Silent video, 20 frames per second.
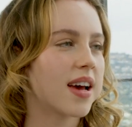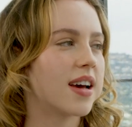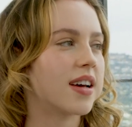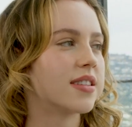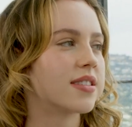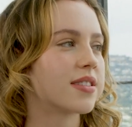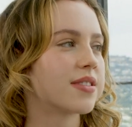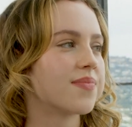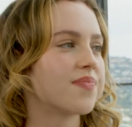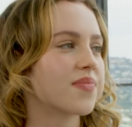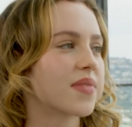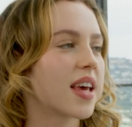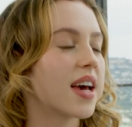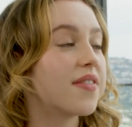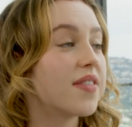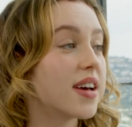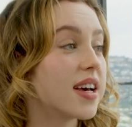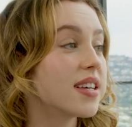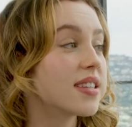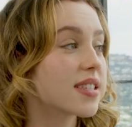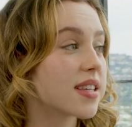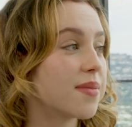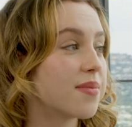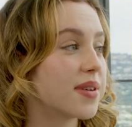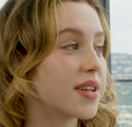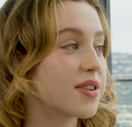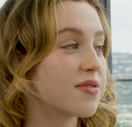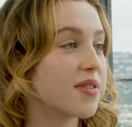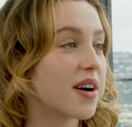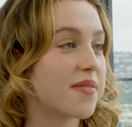Yeah. And if it is
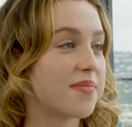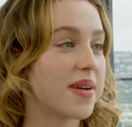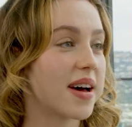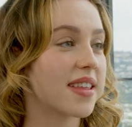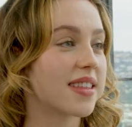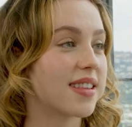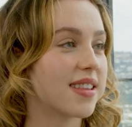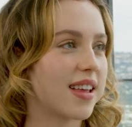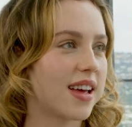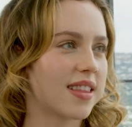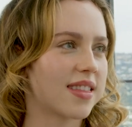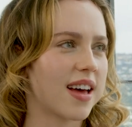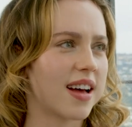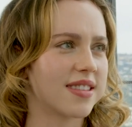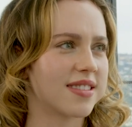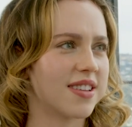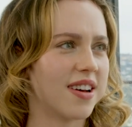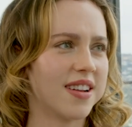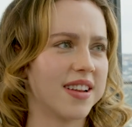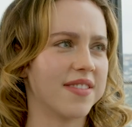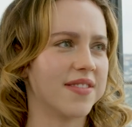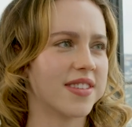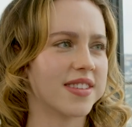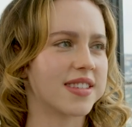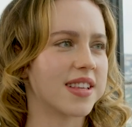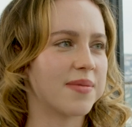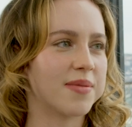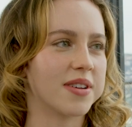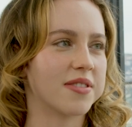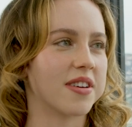somebody who I've met, then like that's not even
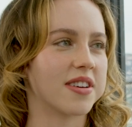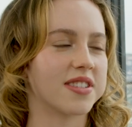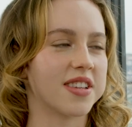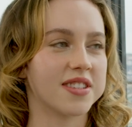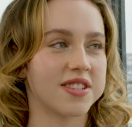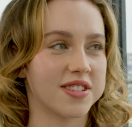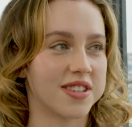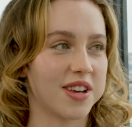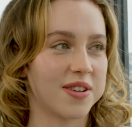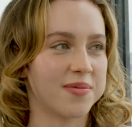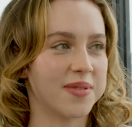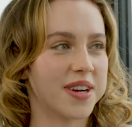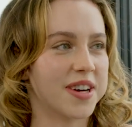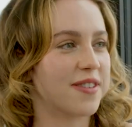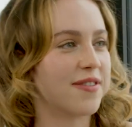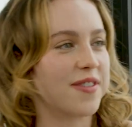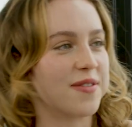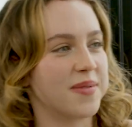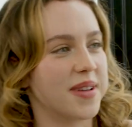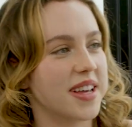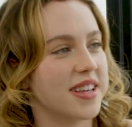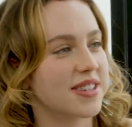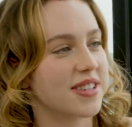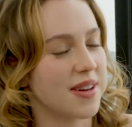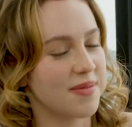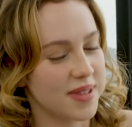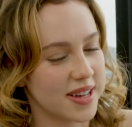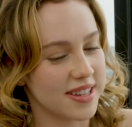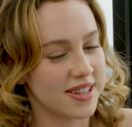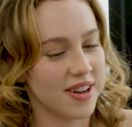a celebrity crush, that's just like weird for me.
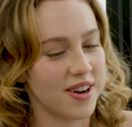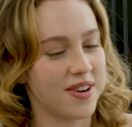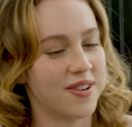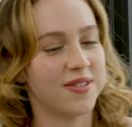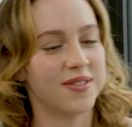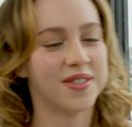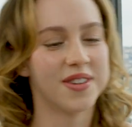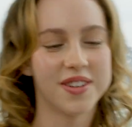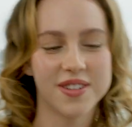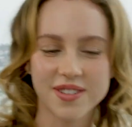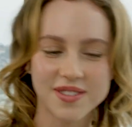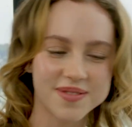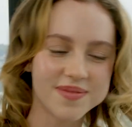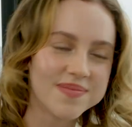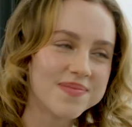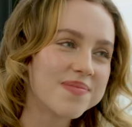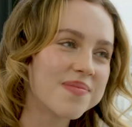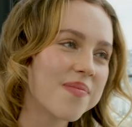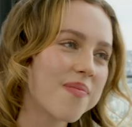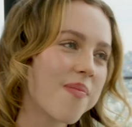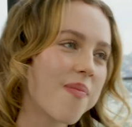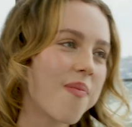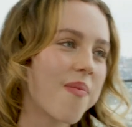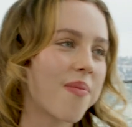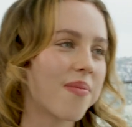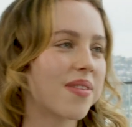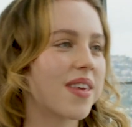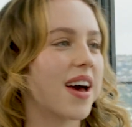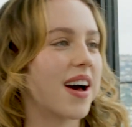Yeah. So I'm like, no. You're my friend.